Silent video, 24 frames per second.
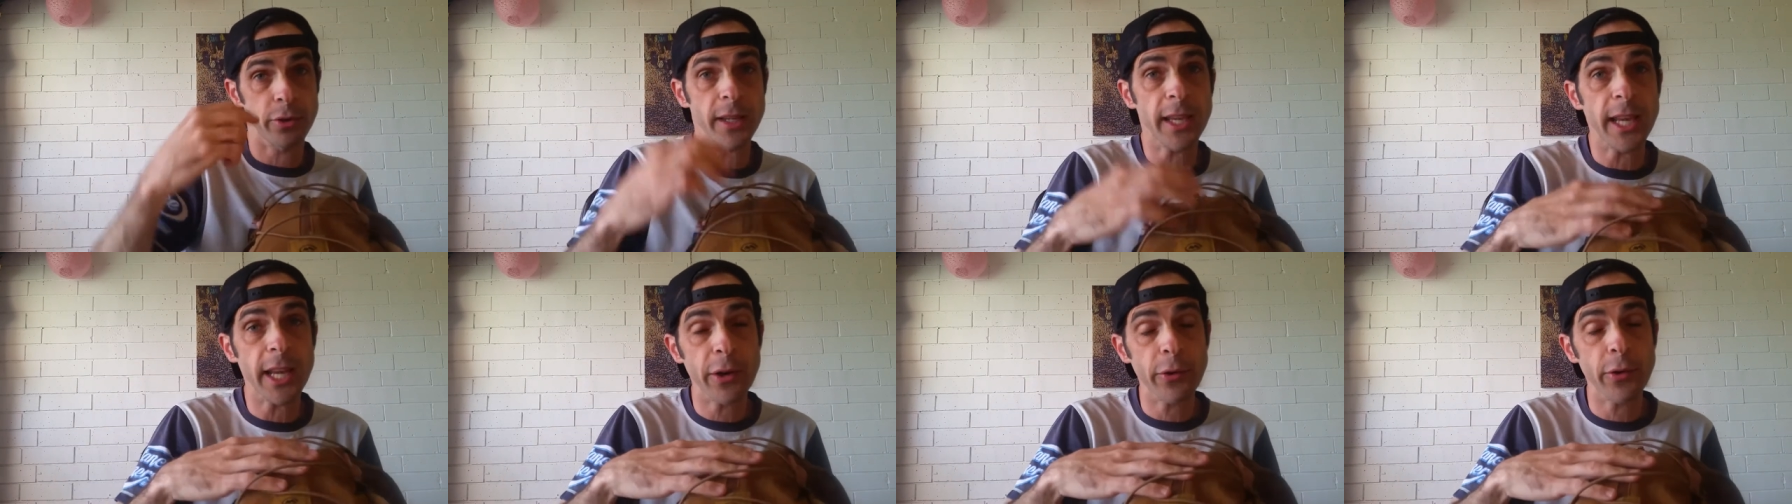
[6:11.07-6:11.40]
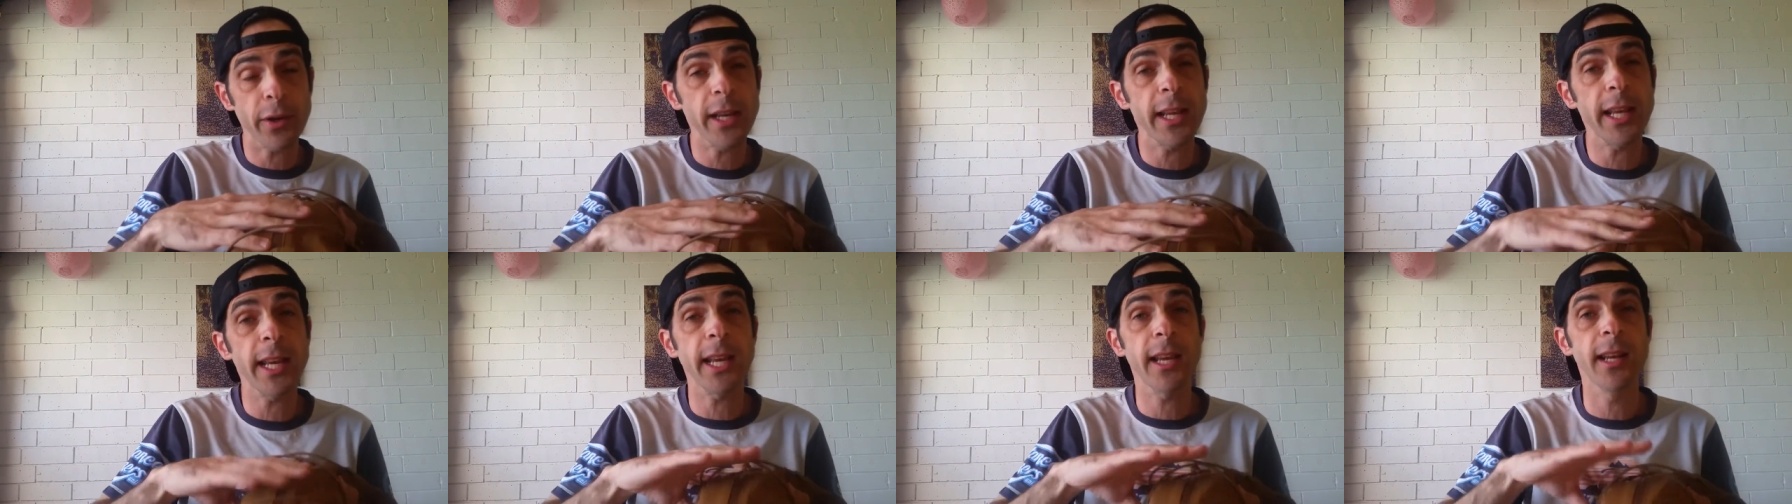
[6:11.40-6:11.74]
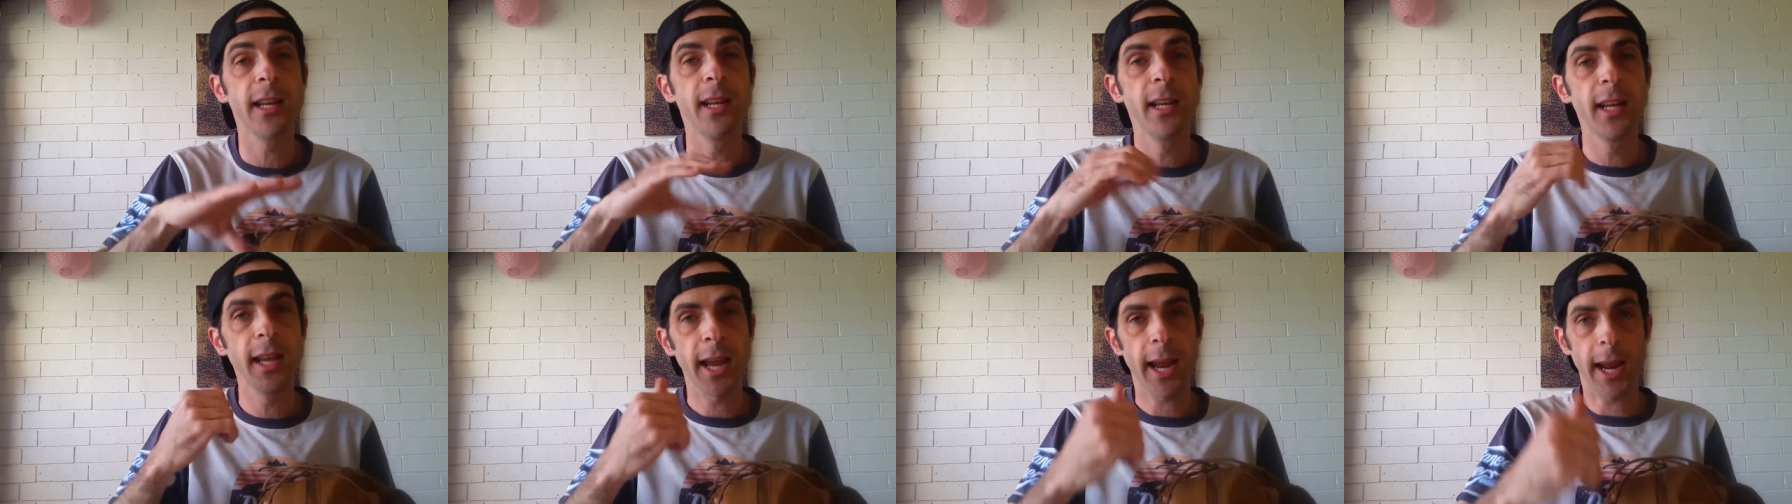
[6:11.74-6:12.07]
gear in here
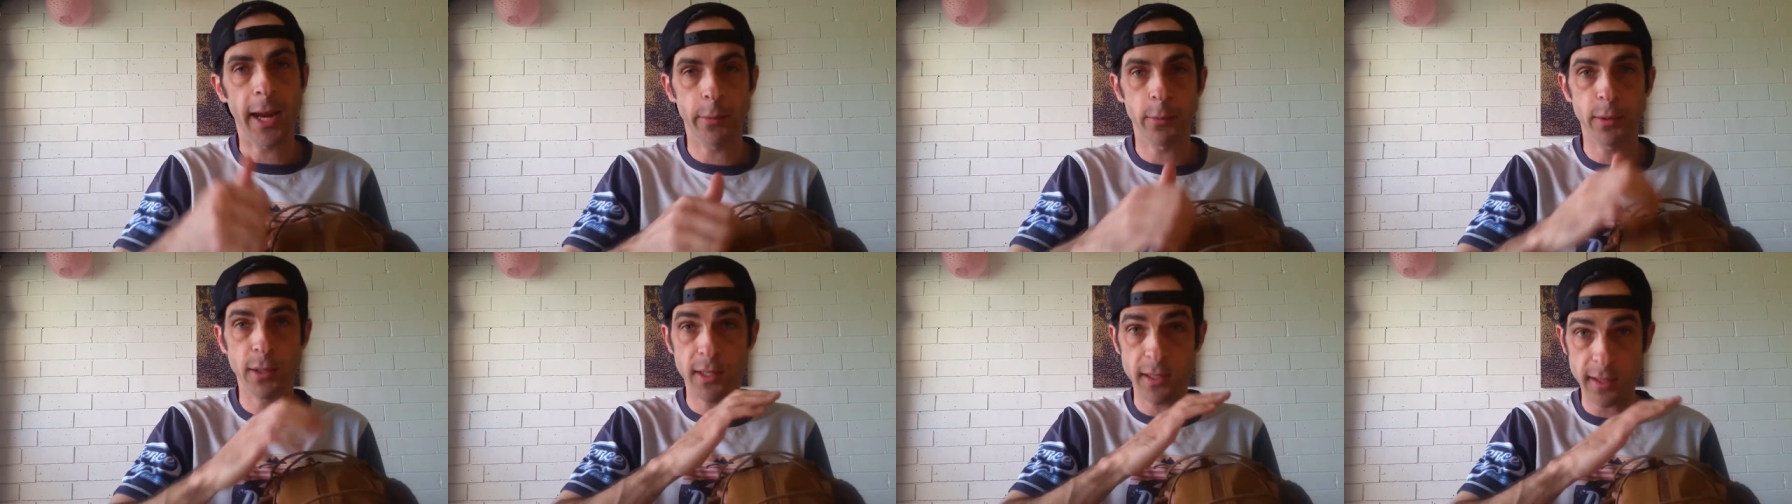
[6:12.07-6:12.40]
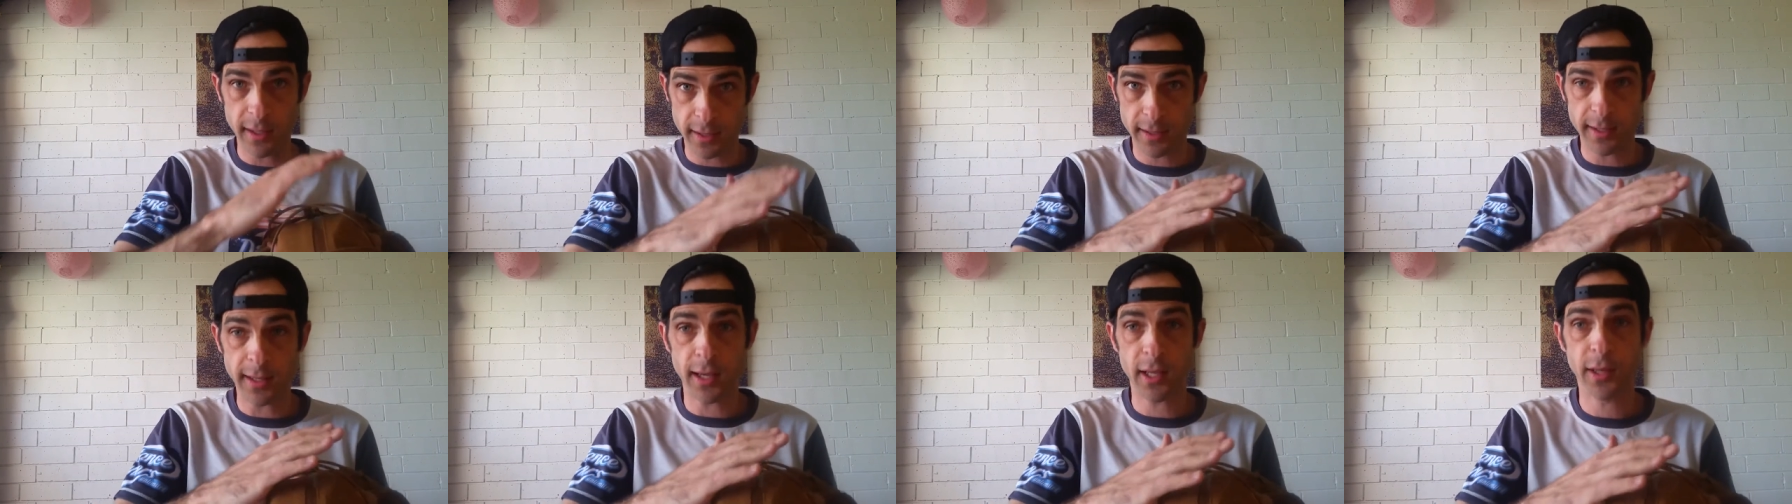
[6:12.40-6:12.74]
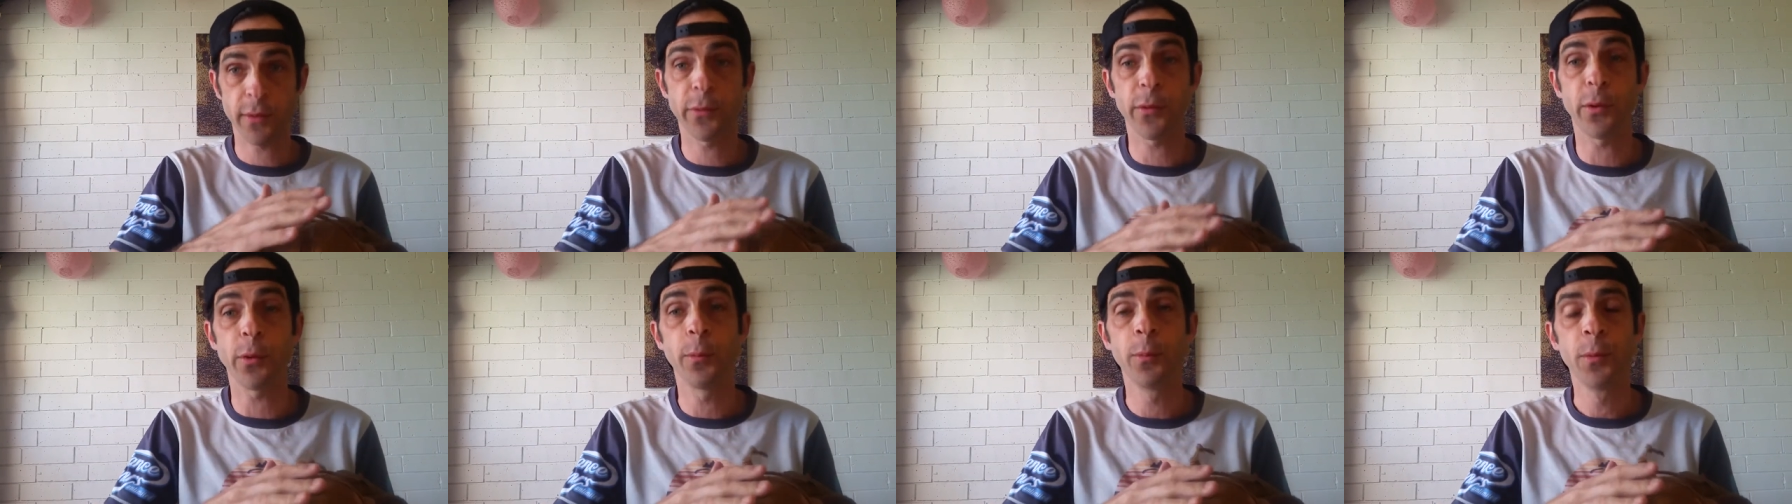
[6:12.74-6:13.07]
and was
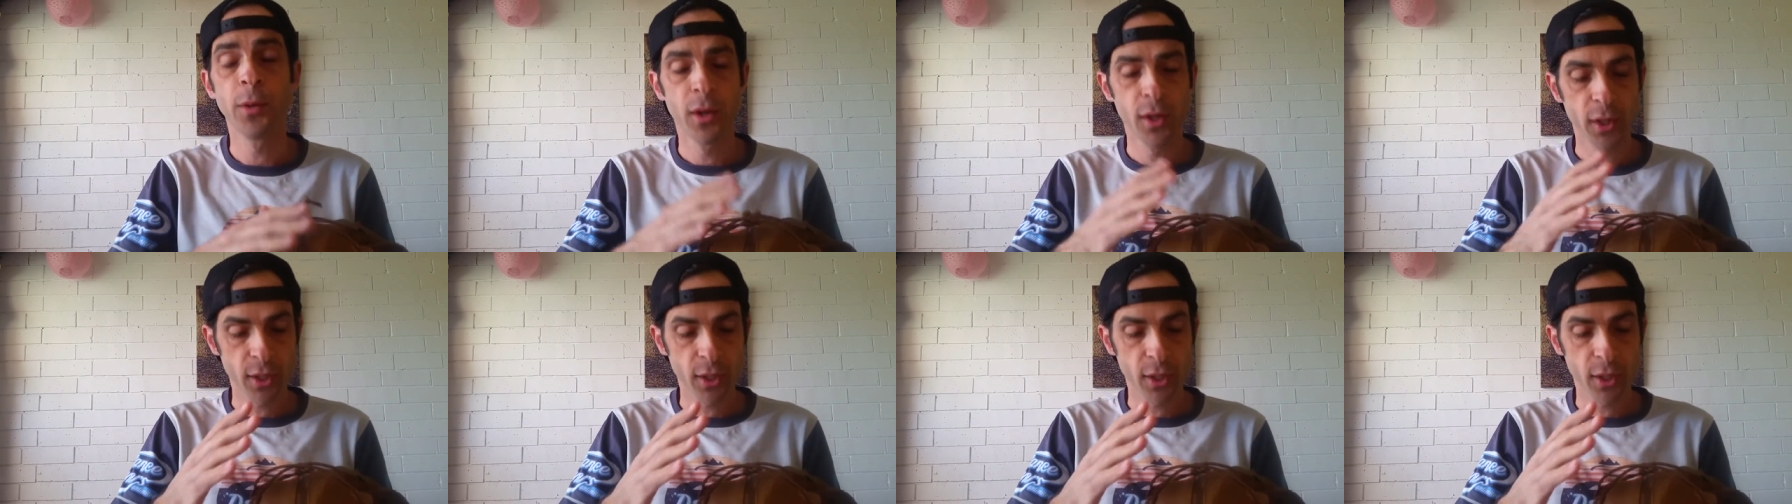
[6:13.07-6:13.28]
successful.